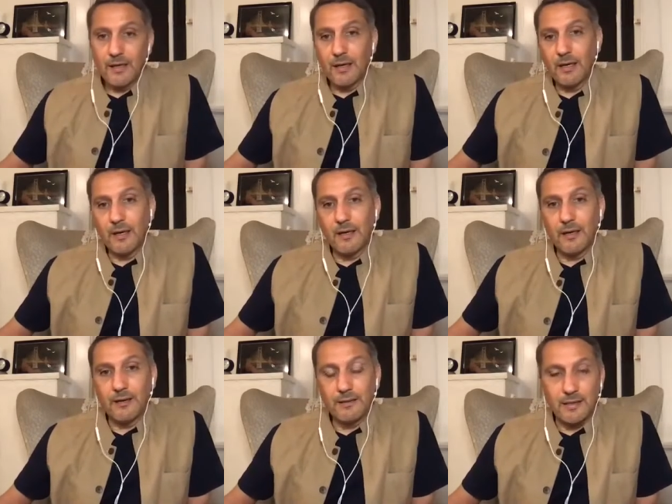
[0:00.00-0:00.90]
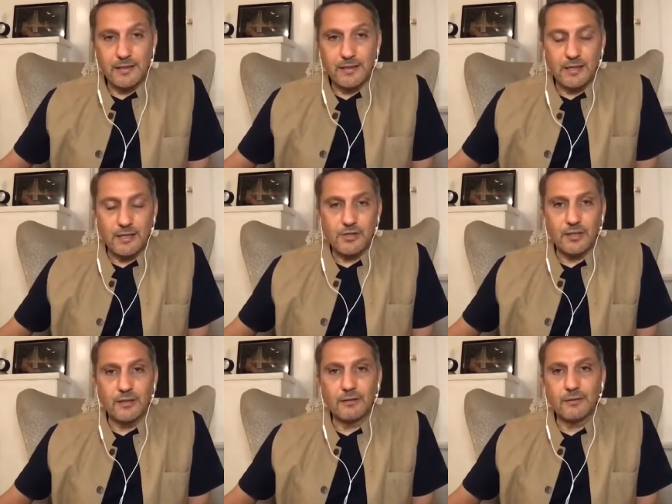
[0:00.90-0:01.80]
the
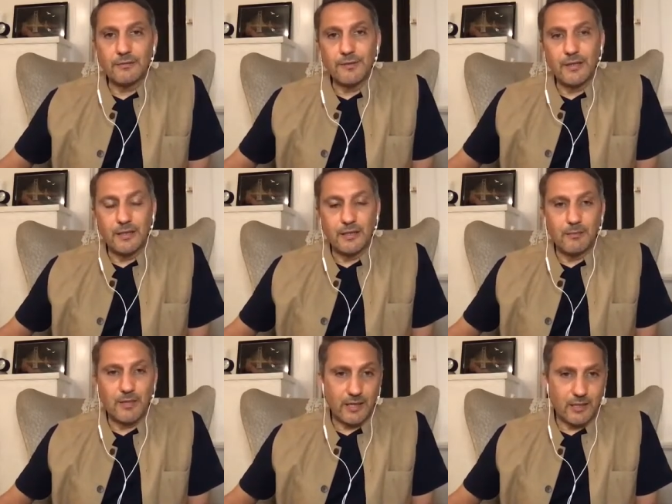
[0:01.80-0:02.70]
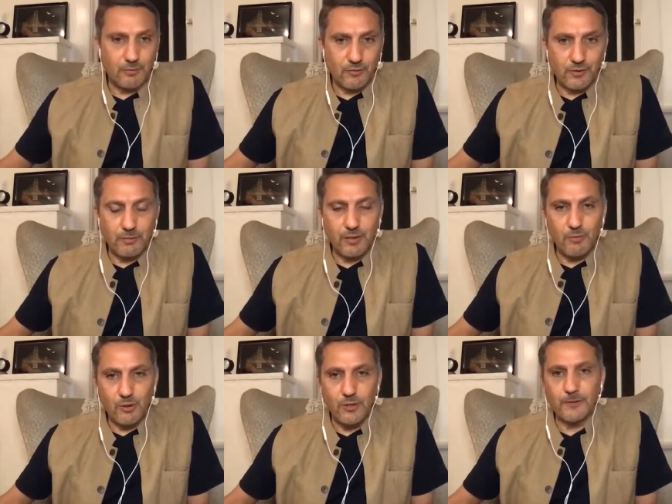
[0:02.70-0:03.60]
discussion of the American Muslim
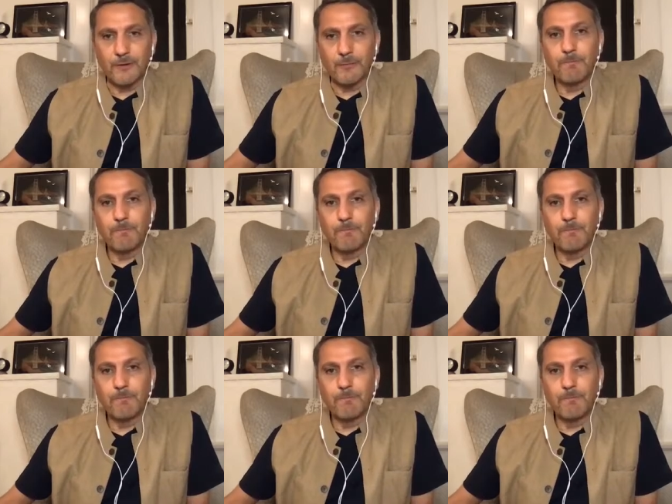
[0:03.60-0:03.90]
community.